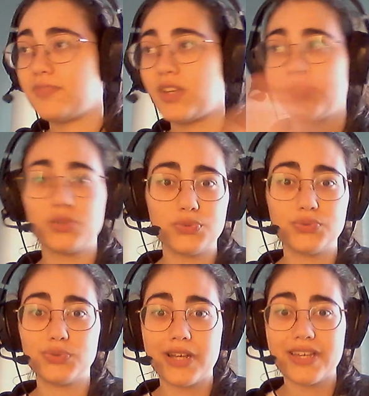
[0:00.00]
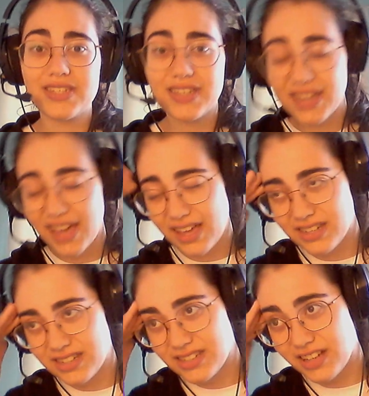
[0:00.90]
Crazy,
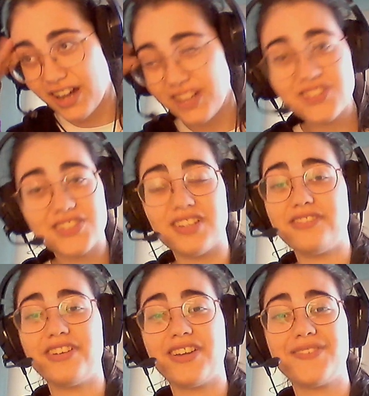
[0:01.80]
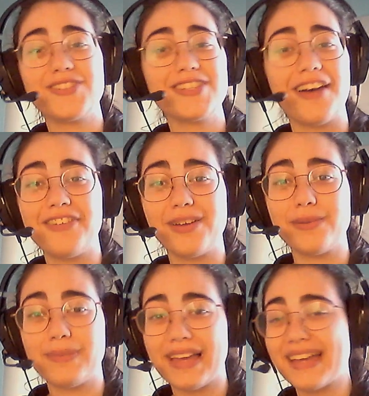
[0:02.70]
and I just love it. I'm just having
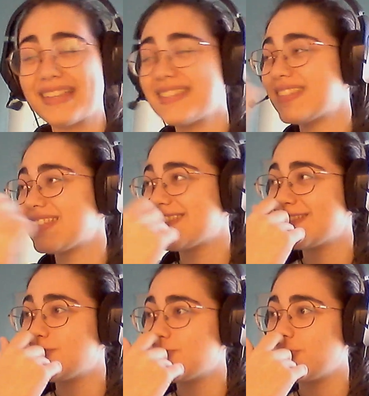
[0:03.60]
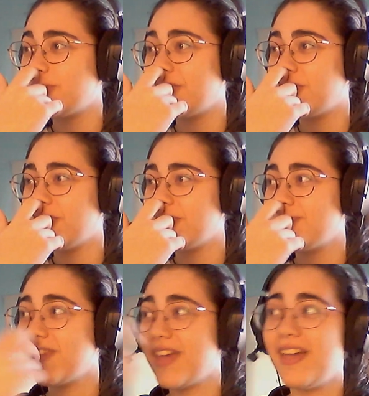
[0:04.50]
a blast, just enjoying her.
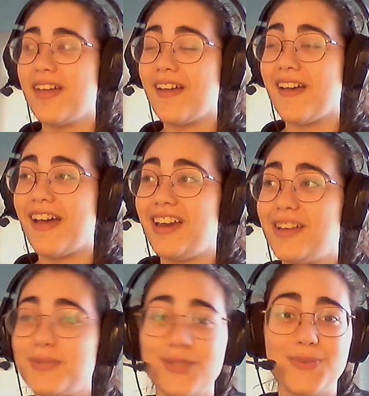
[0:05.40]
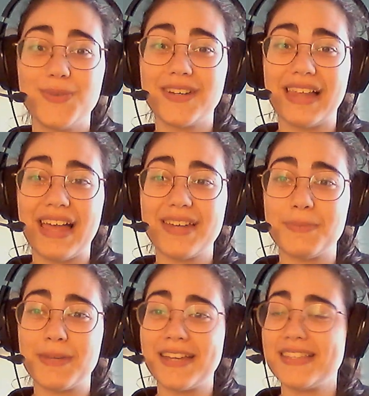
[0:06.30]
And I'm super
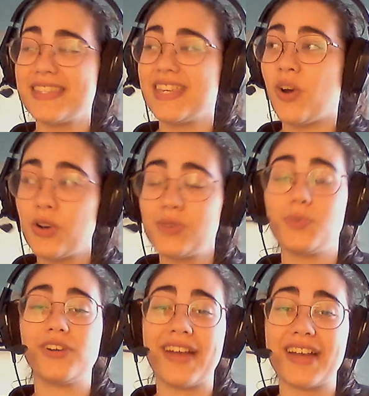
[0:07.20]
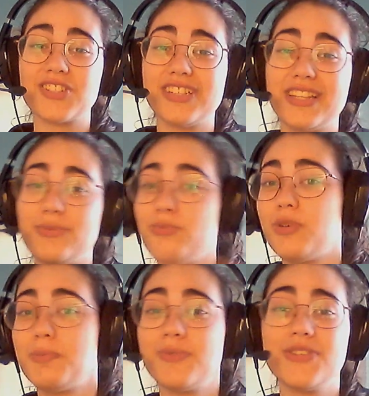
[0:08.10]
glad because the artwork actually
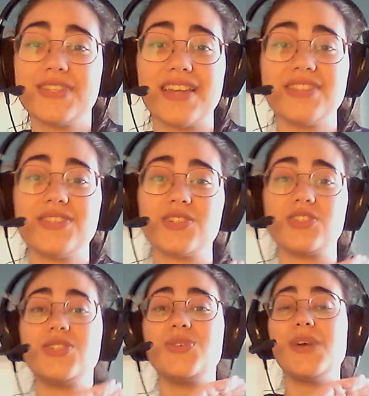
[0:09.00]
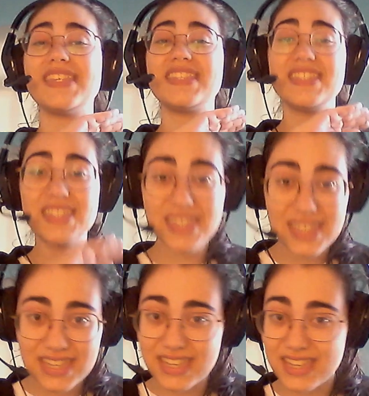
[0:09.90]
represents her to a
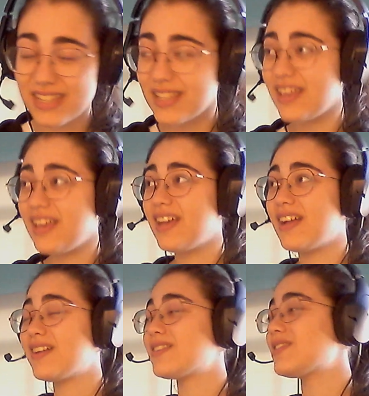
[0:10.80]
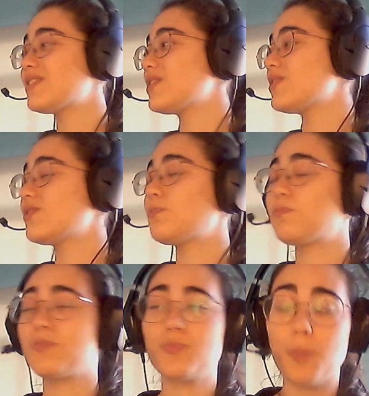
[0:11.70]
T. It's
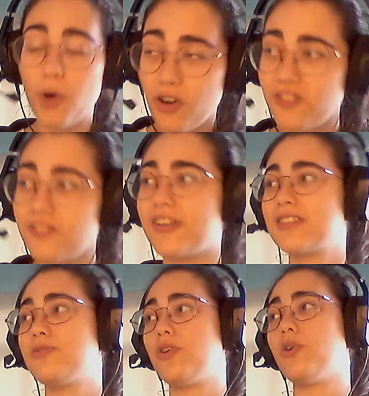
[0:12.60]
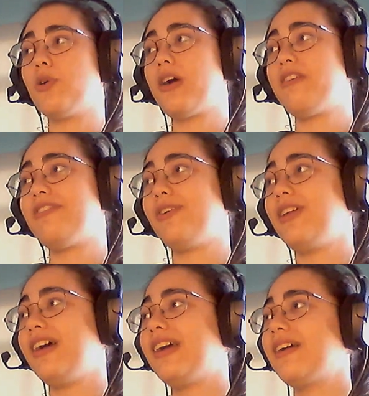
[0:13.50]
perfect for her, I
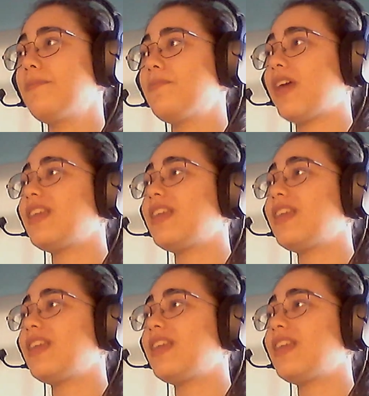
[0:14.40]
feel like. At